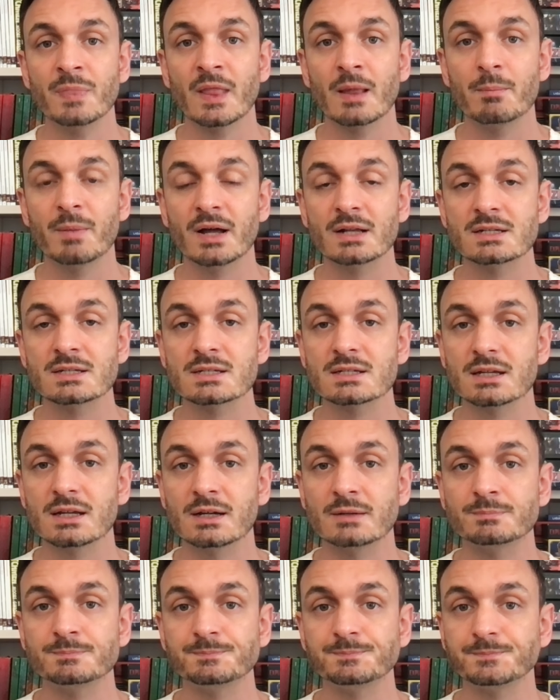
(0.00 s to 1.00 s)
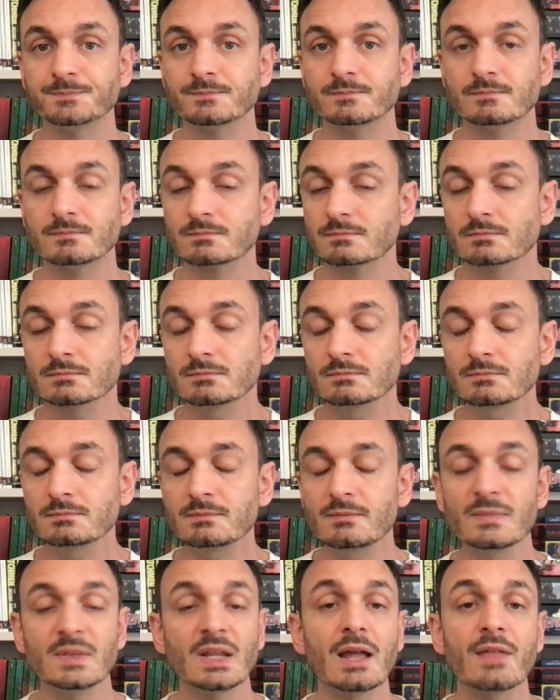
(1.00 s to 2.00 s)
But
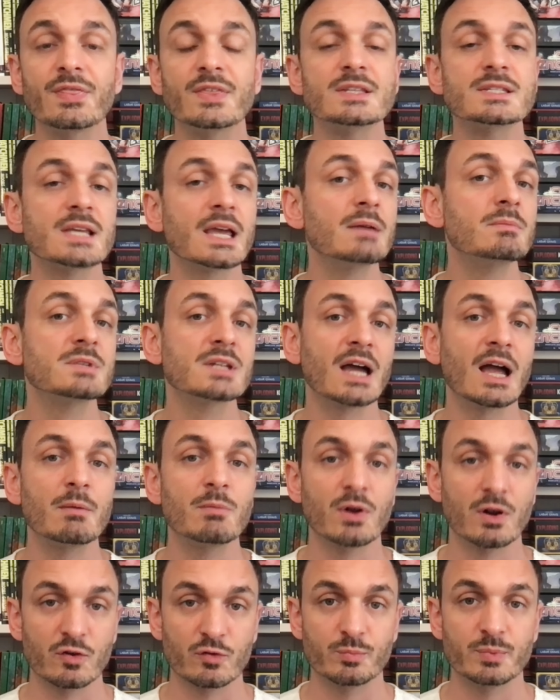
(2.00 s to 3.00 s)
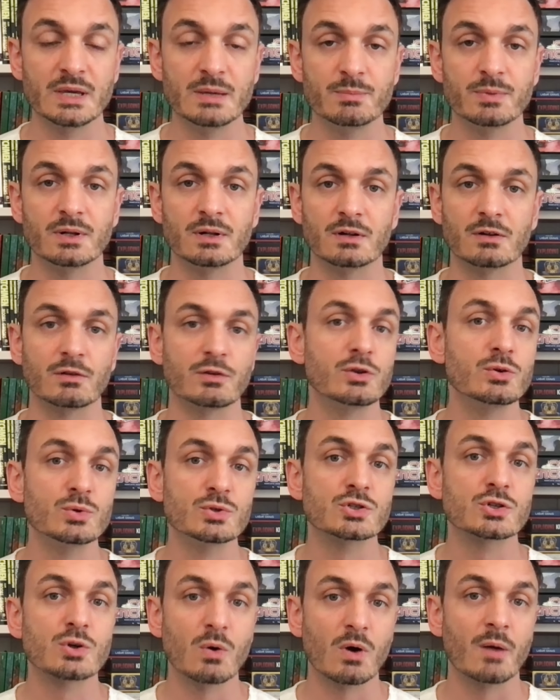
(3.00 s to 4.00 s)
at the same time, a lot of people
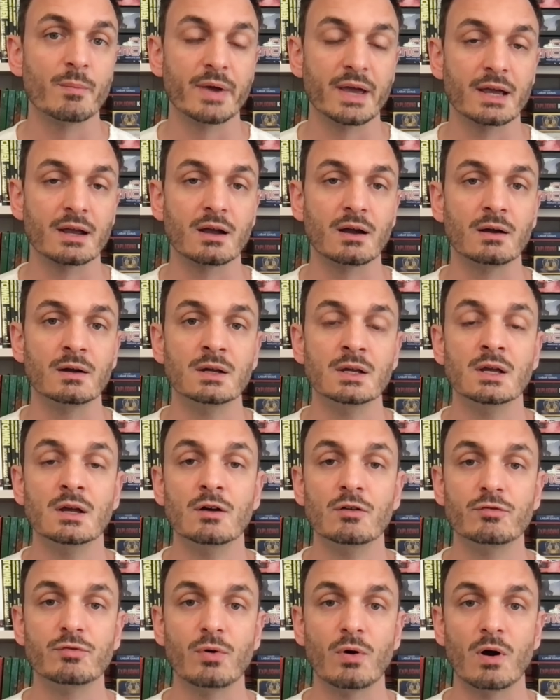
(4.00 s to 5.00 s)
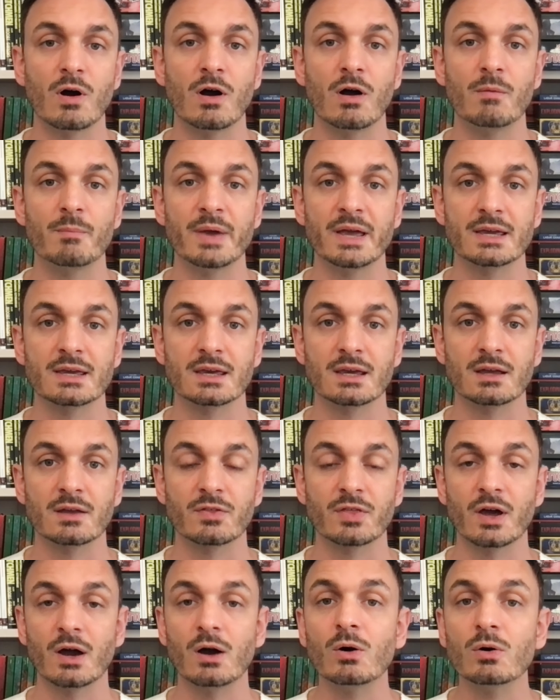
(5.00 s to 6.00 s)
use CoaMaker for making
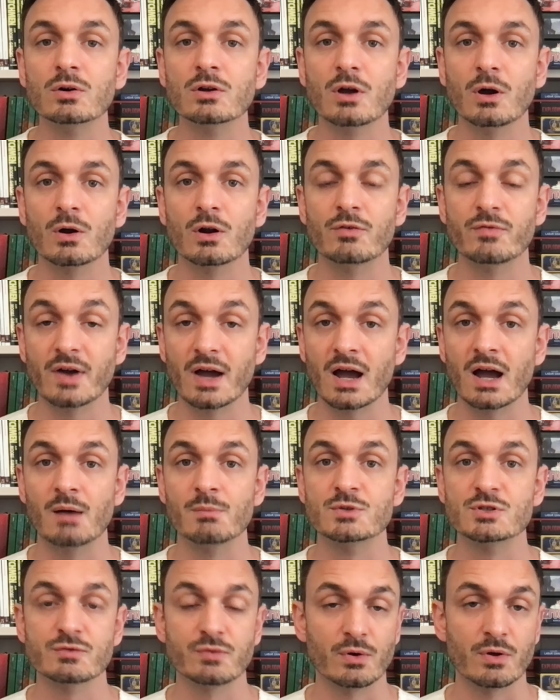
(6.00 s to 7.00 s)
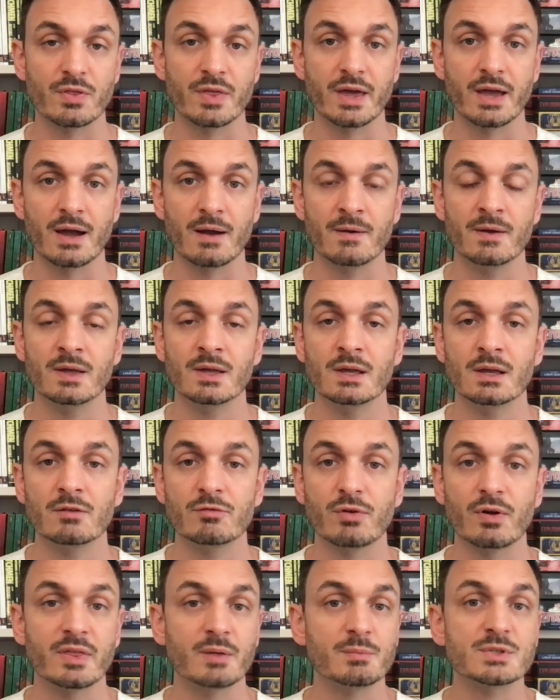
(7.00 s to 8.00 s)
their own coat of arms for
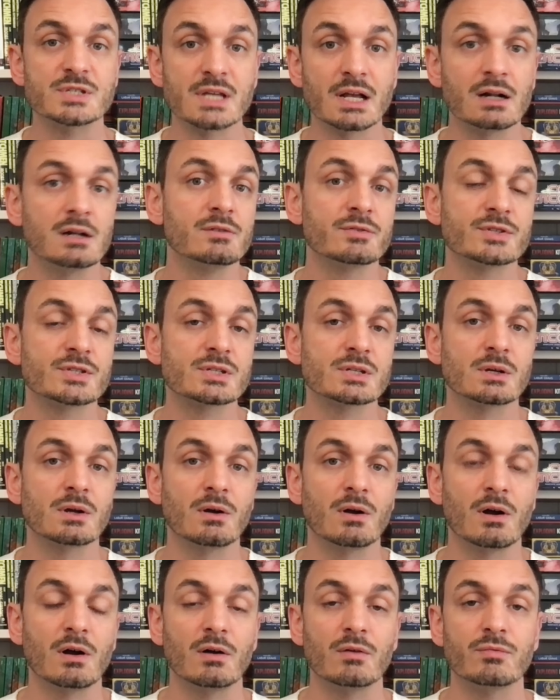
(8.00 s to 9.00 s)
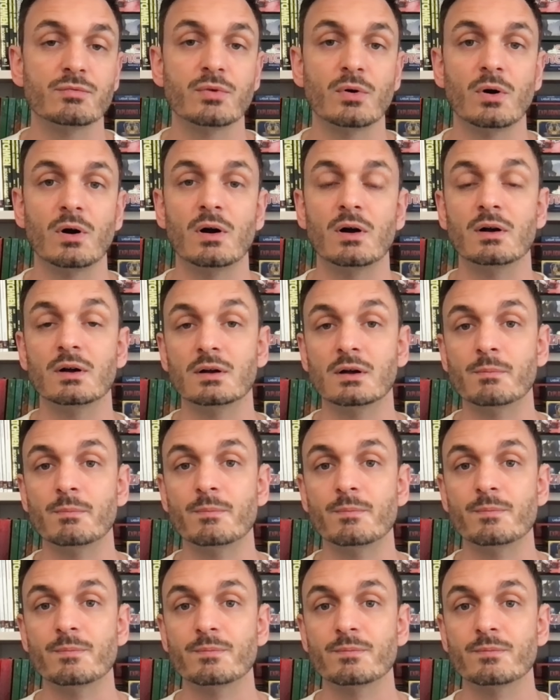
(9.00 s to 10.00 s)
themselves or
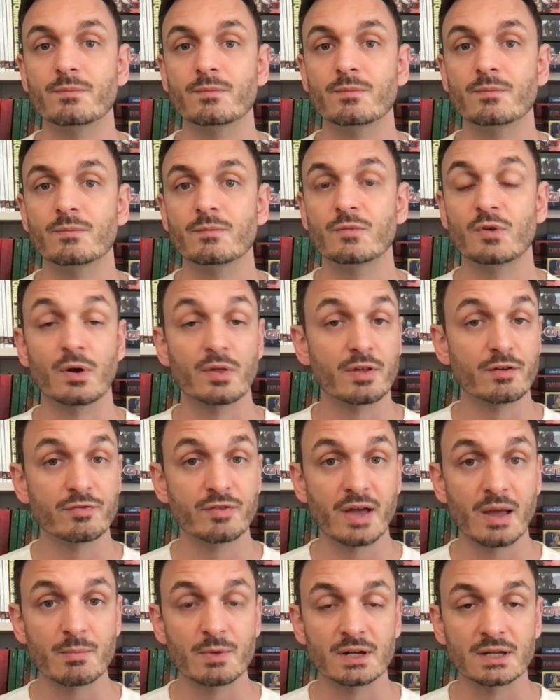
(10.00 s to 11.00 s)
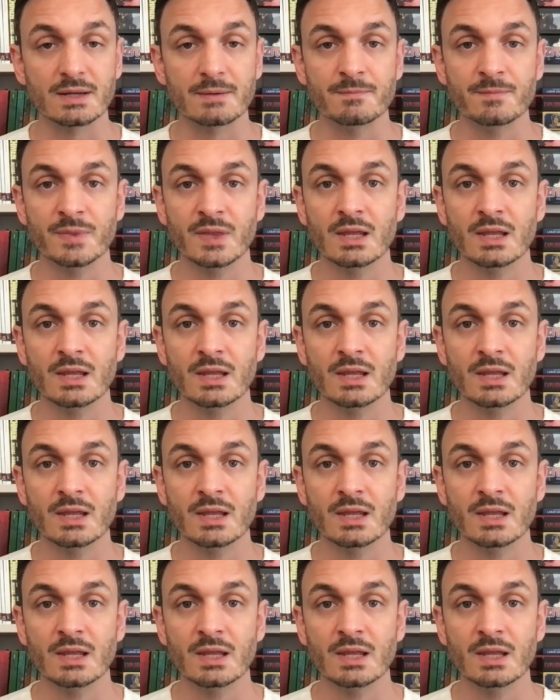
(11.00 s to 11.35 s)
for the family.